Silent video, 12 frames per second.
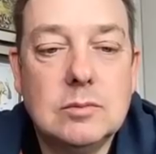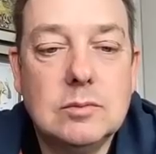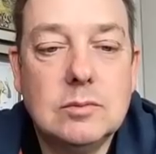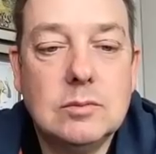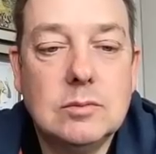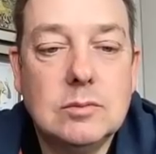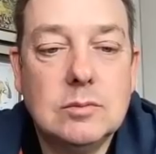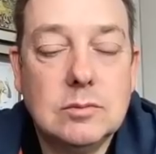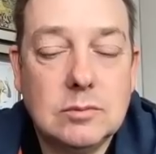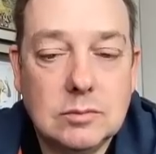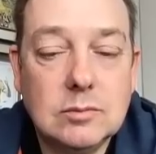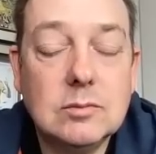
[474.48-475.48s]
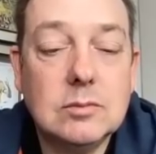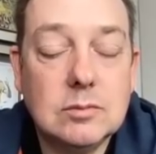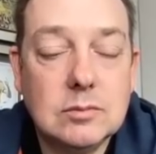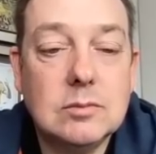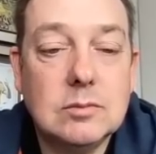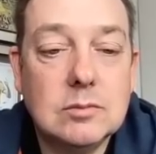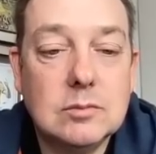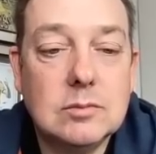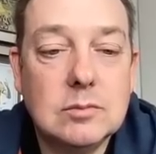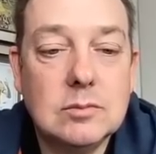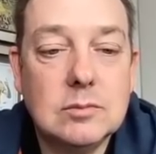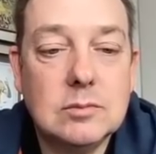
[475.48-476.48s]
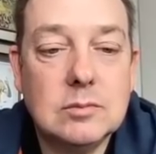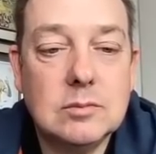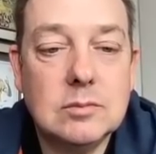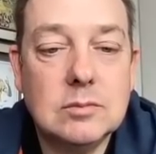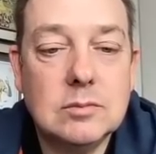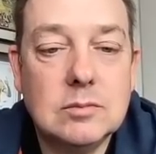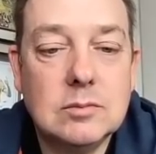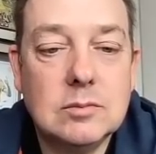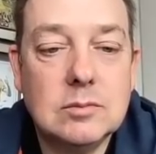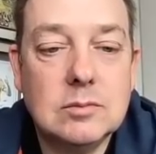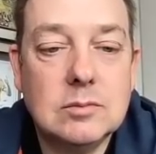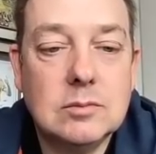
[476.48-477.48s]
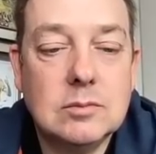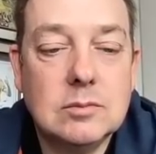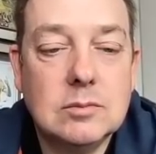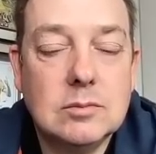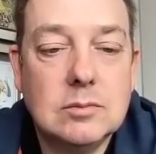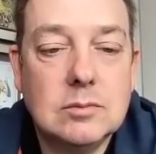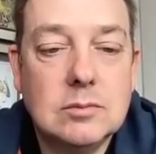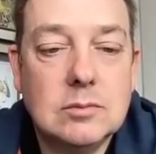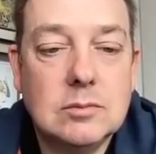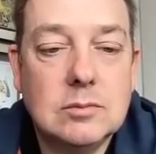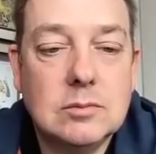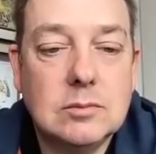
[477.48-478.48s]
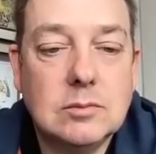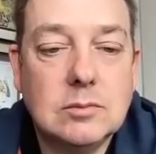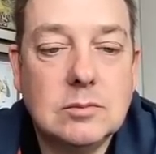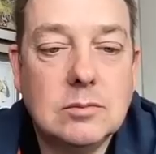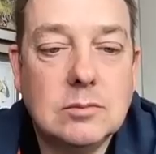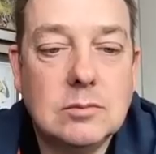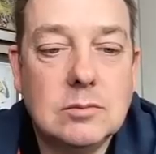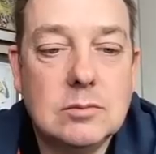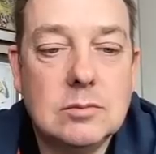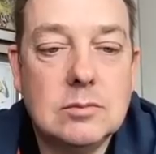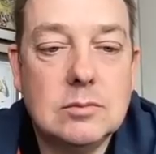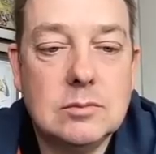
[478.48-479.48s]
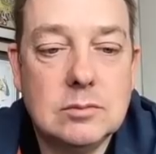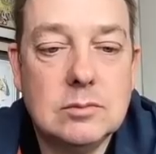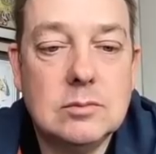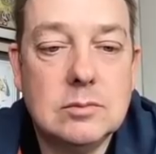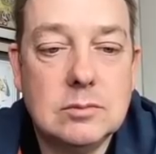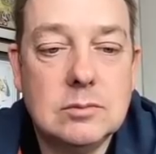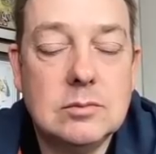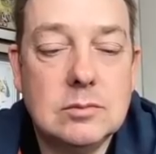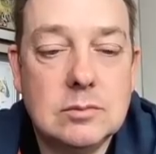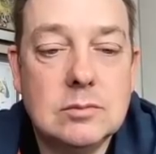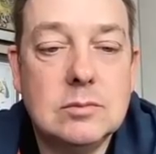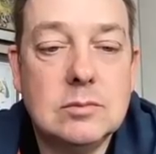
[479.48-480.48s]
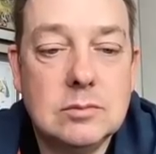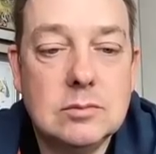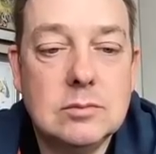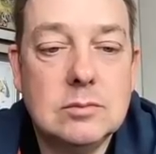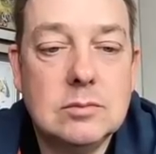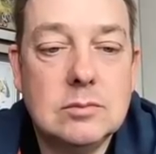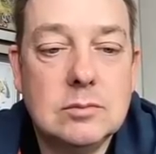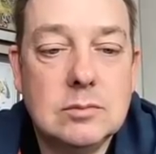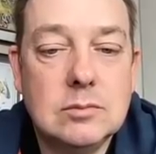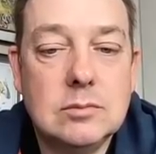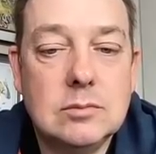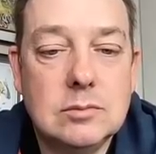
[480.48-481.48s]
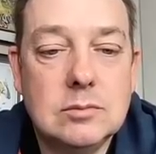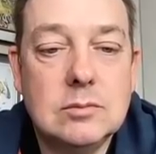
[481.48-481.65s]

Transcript: (silent)